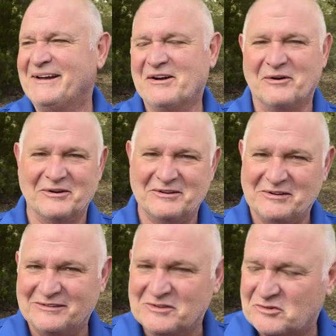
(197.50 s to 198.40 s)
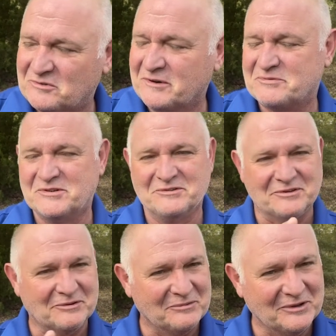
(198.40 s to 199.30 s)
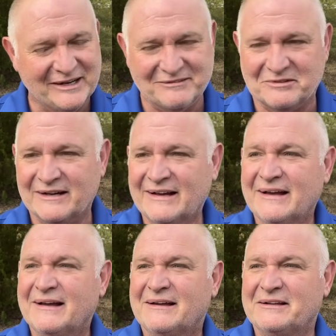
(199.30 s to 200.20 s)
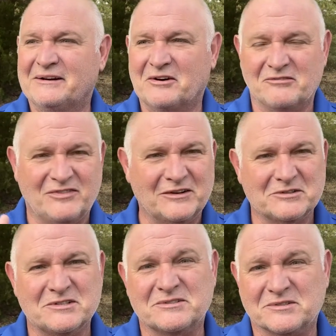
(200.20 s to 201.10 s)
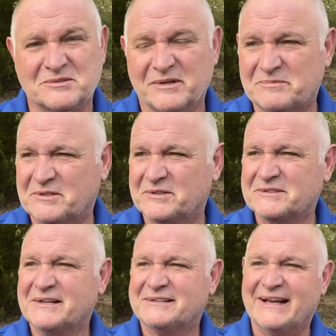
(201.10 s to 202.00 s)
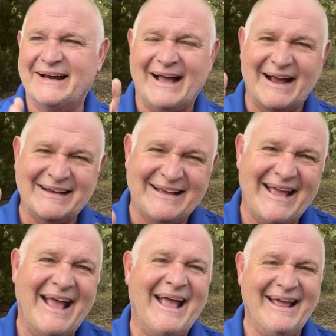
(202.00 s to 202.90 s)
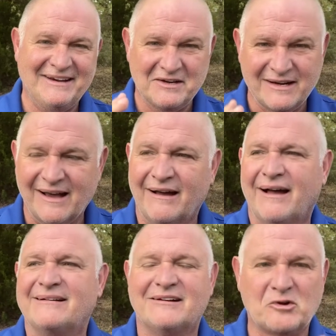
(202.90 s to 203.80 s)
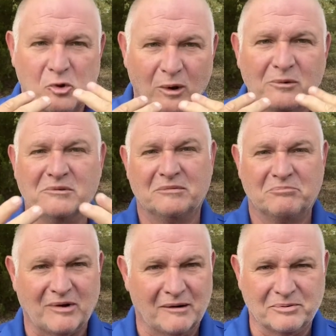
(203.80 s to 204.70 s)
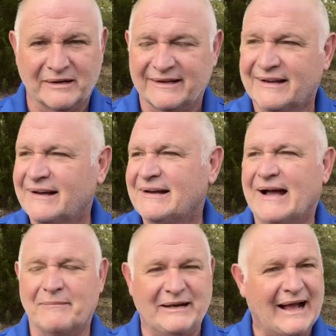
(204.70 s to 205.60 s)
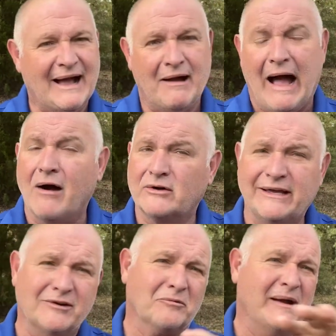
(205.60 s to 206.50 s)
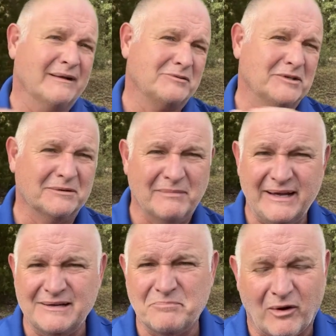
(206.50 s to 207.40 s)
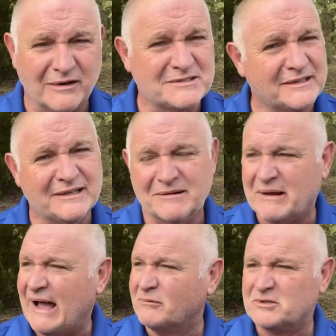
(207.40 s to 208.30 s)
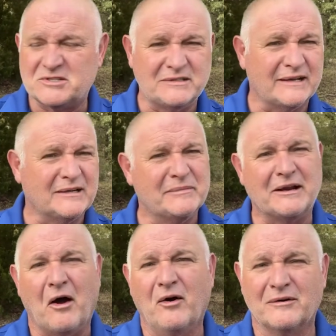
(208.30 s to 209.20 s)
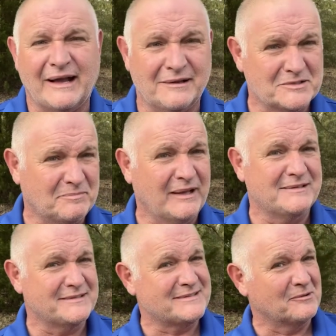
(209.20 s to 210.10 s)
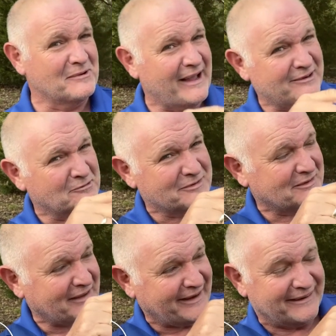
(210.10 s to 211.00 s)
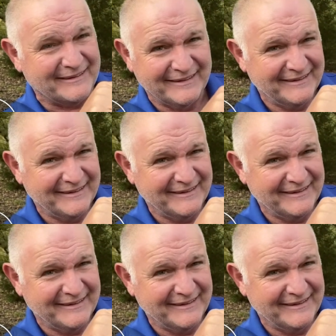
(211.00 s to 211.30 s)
or in the scriptures or wherever, there are verses of scripture that I cannot quote properly. I mean, I'll get around to the main parts in there, but I will stick them in all kinds of places. So right over there,